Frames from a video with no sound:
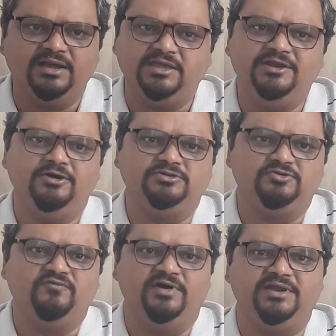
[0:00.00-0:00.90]
Lucky
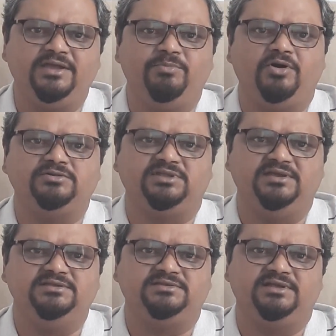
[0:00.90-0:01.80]
not to worry about
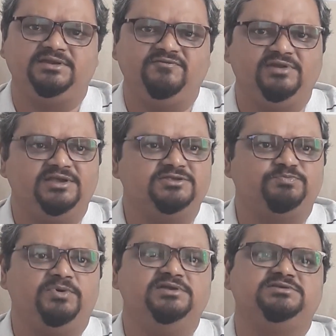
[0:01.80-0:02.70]
things that even
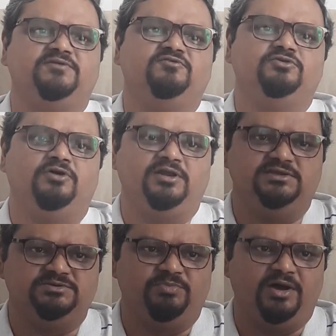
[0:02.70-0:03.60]
experts have no
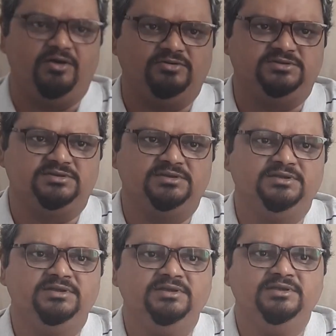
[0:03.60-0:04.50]
knowledge about,
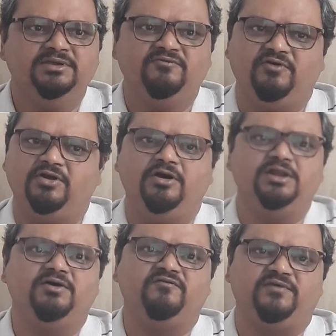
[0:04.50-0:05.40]
for
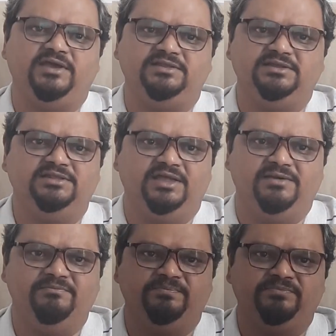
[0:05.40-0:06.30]
all our faith in
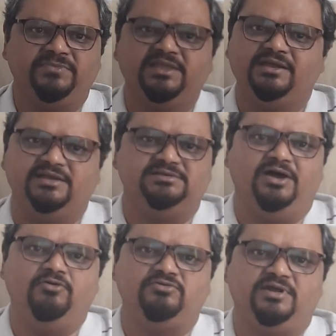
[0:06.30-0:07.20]
them has
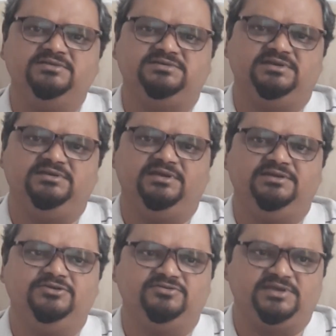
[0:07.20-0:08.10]
now
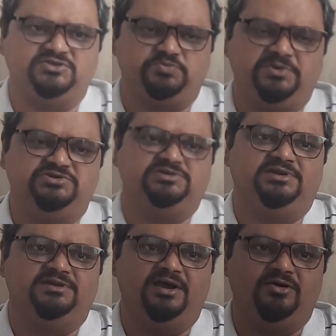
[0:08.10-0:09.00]
transcended into
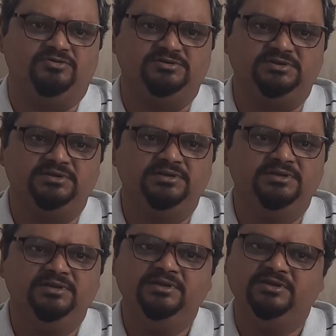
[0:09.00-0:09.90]
suspicion and doubt.
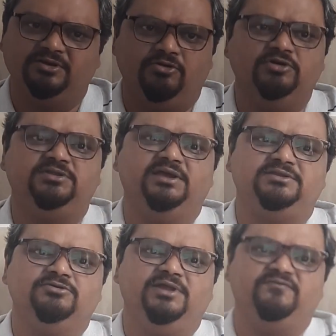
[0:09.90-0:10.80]
Good
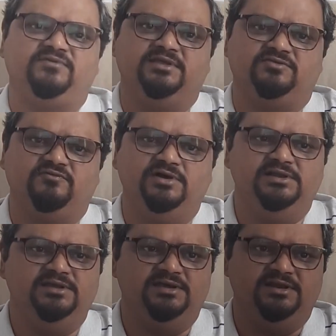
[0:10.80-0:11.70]
that you left this
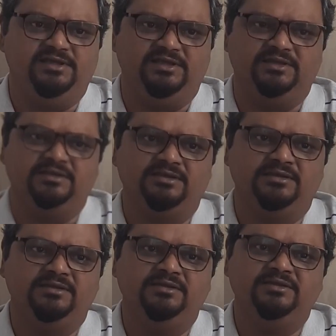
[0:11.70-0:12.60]
world early.
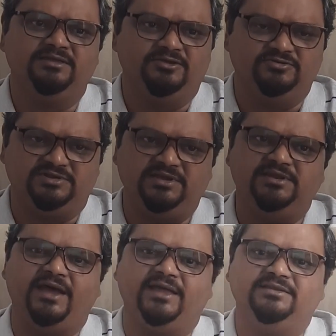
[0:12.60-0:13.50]
You
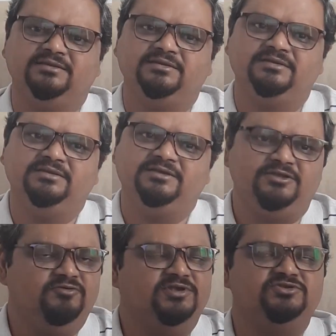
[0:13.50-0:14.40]
see, Dad,
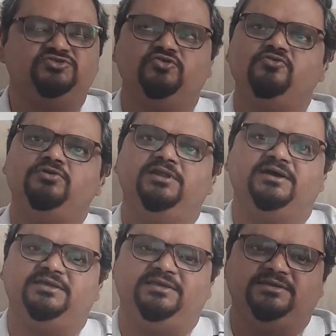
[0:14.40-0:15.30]
you are so
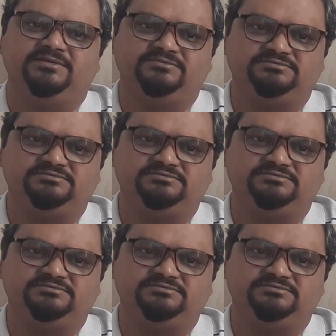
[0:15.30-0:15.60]
lucky.